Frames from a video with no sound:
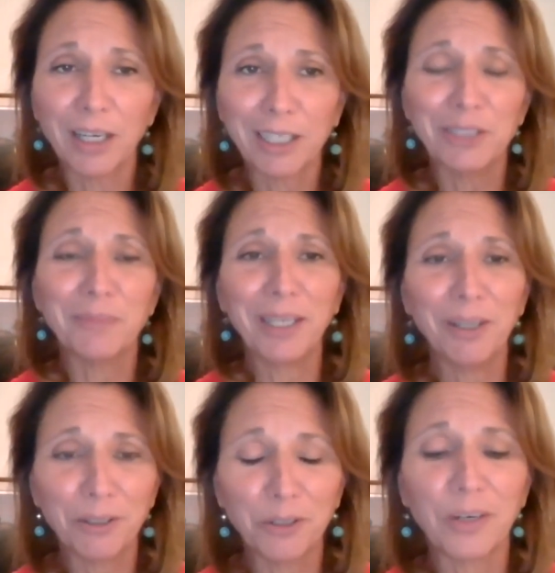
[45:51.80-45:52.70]
talking to my
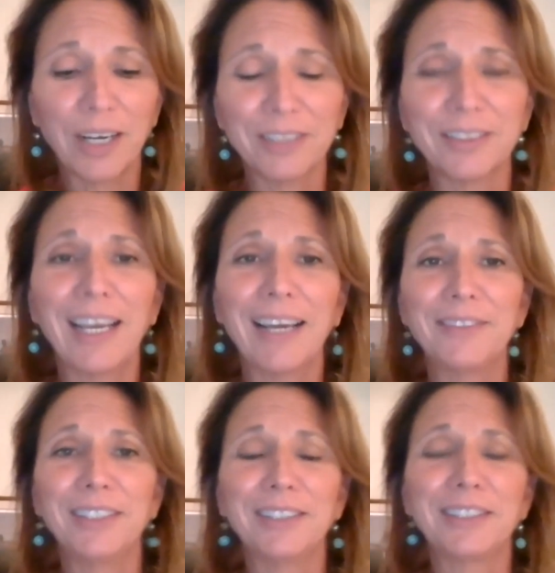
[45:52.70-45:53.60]
younger crowds, I have
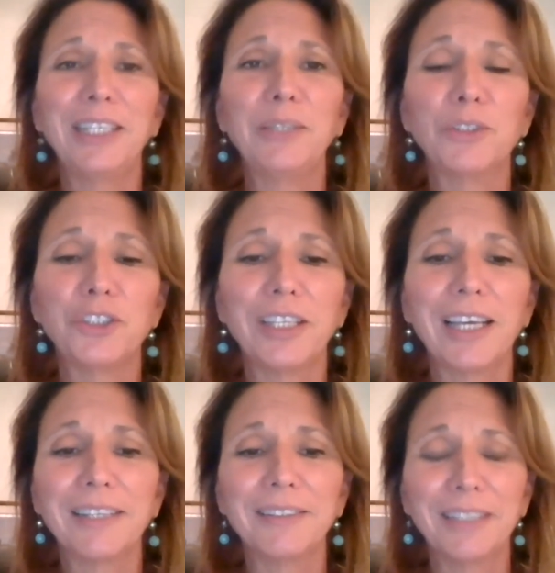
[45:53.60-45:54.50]
to distinguish
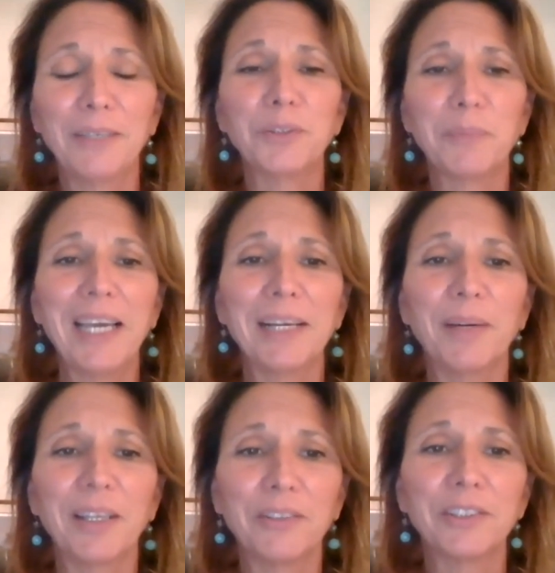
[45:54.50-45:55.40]
that it was Panama.
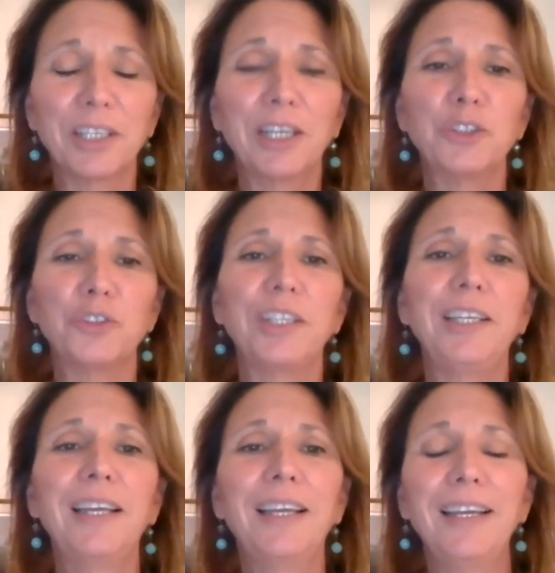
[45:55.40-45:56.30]
There is a country.
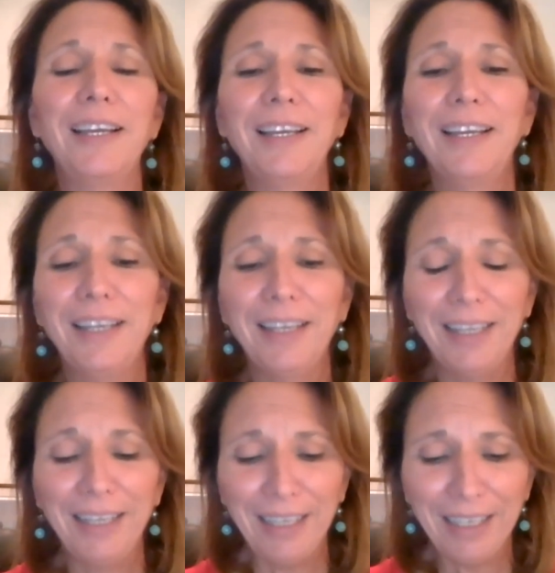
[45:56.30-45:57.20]

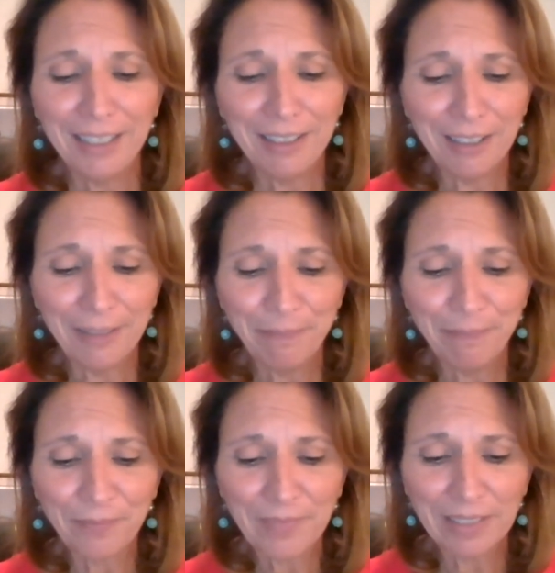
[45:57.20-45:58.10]
And um,
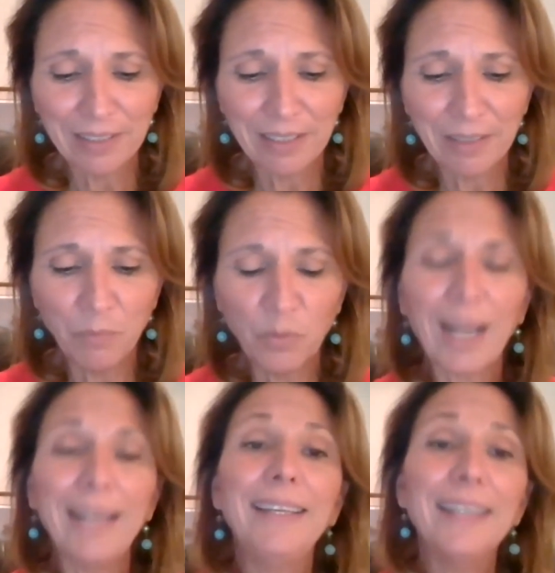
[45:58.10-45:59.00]
what
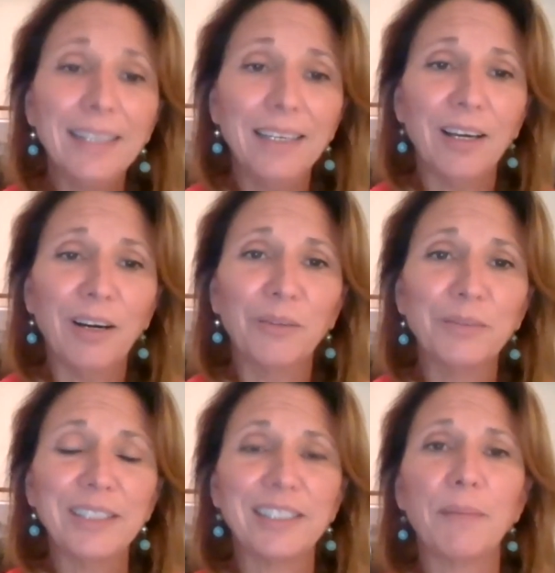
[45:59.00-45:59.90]
I didn't
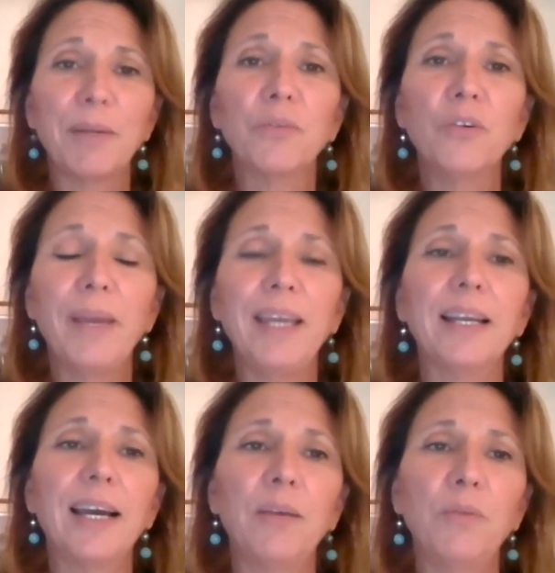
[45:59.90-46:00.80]
know is that my roommate
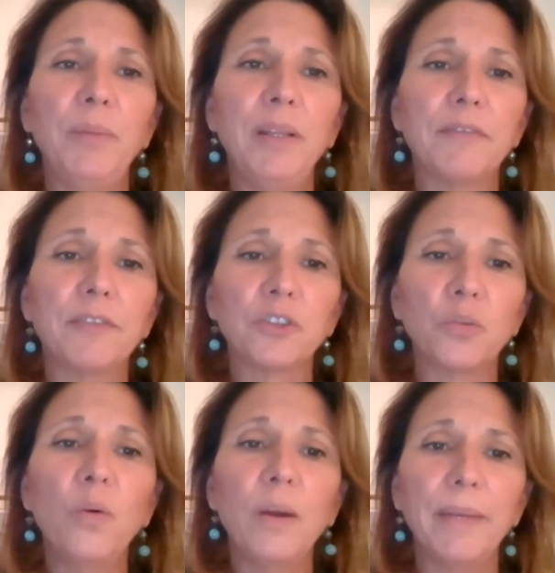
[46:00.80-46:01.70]
and I would be the first
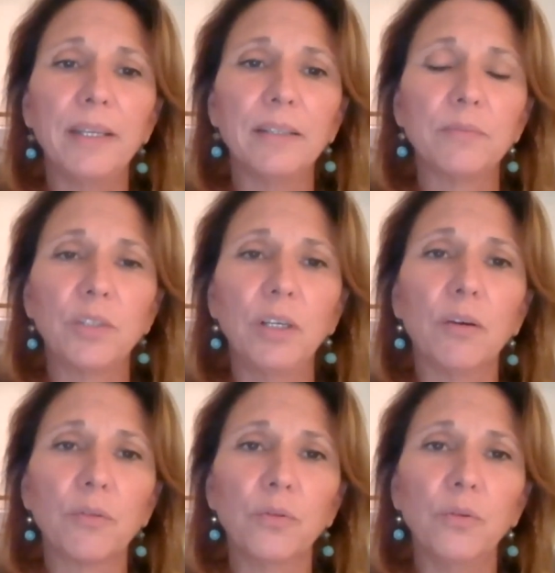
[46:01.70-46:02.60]
women to
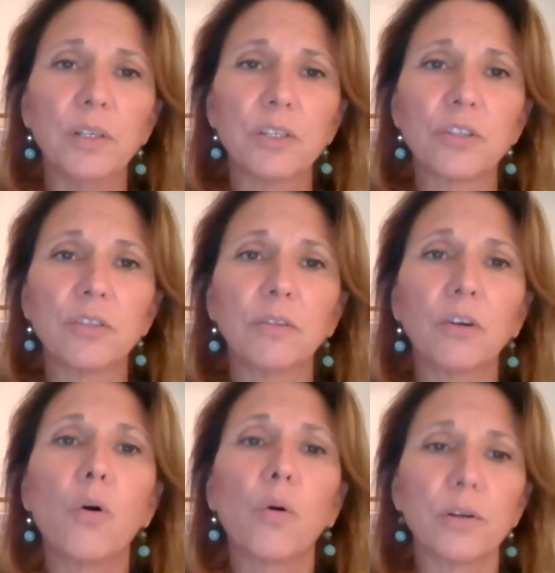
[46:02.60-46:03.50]
go through this
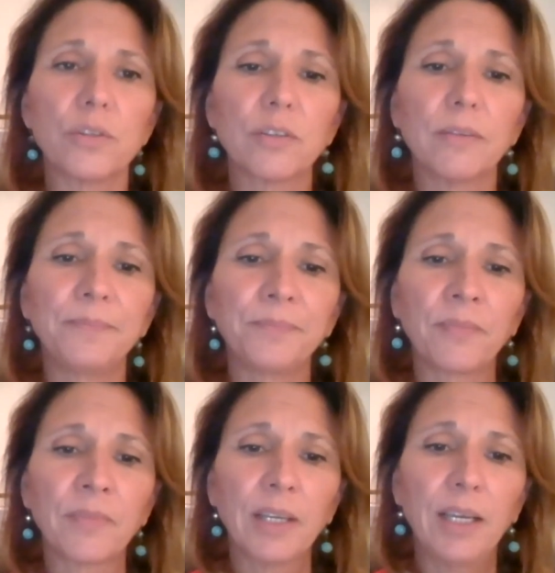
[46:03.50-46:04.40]
course.
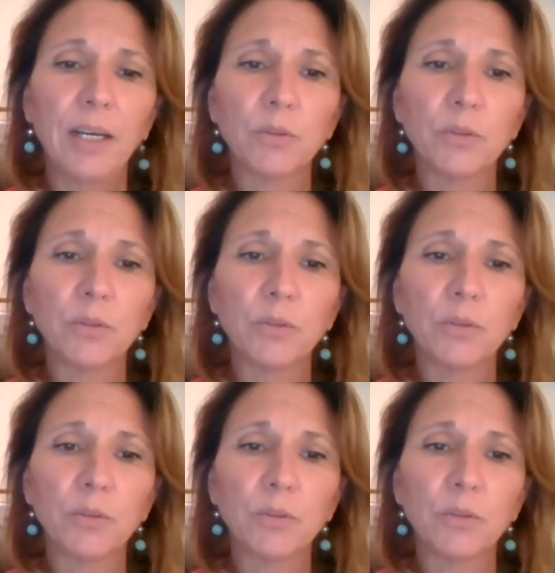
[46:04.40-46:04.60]
And it